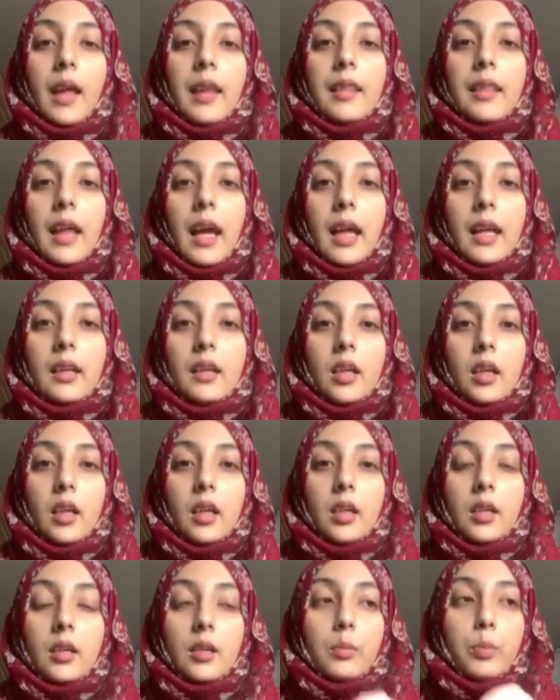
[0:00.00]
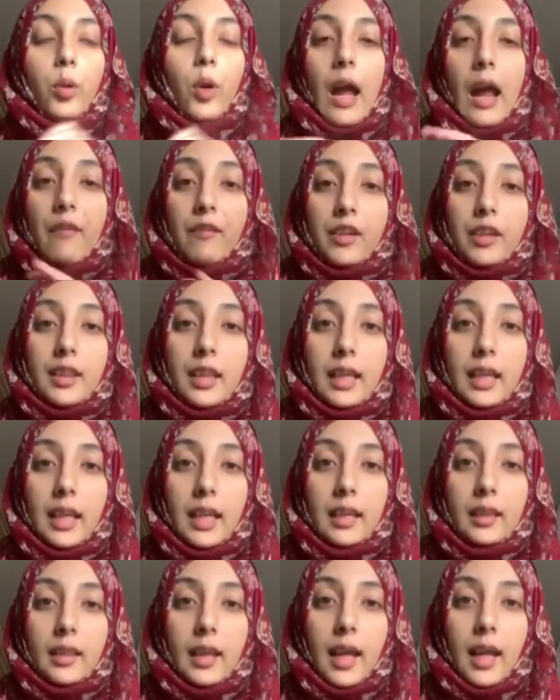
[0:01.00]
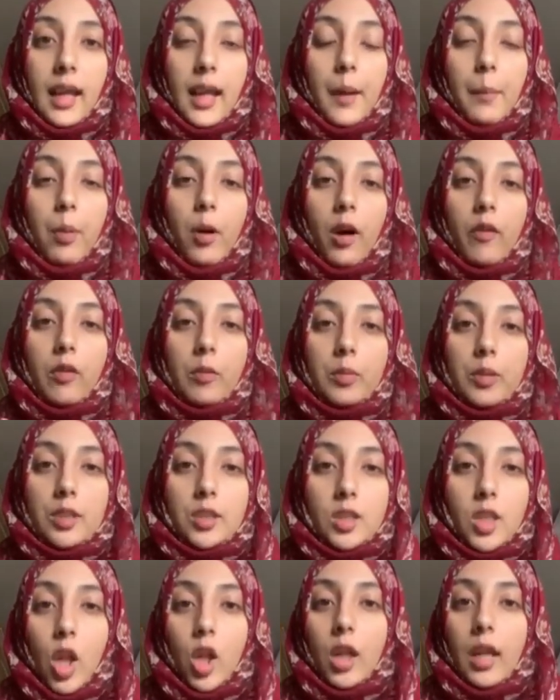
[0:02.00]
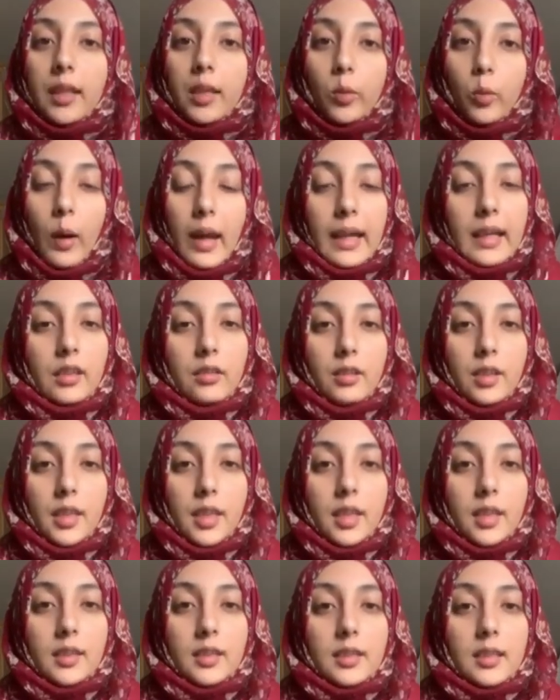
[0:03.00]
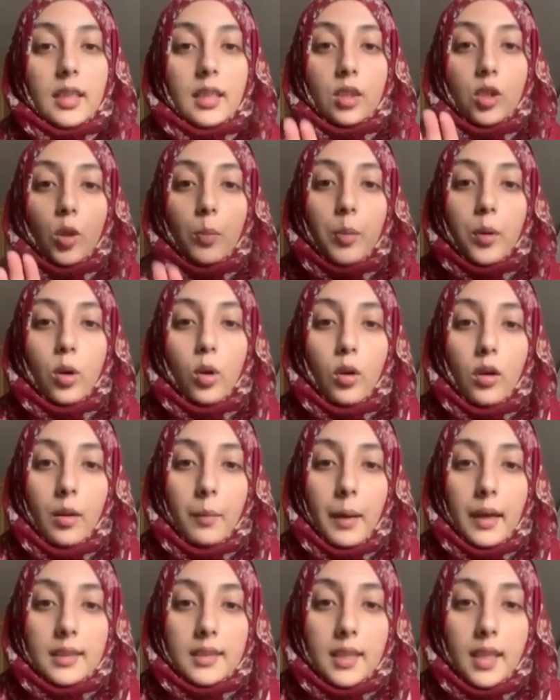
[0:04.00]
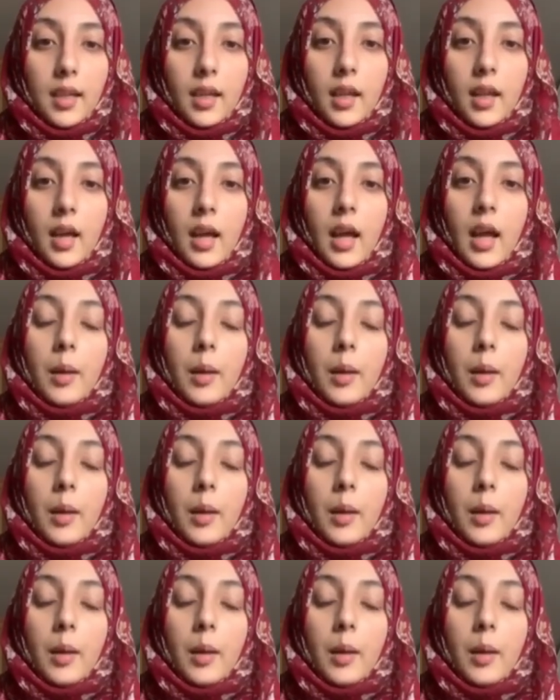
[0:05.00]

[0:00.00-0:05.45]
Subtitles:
then put everything in there apart from the salt and the wet ingredients in your pakora batter.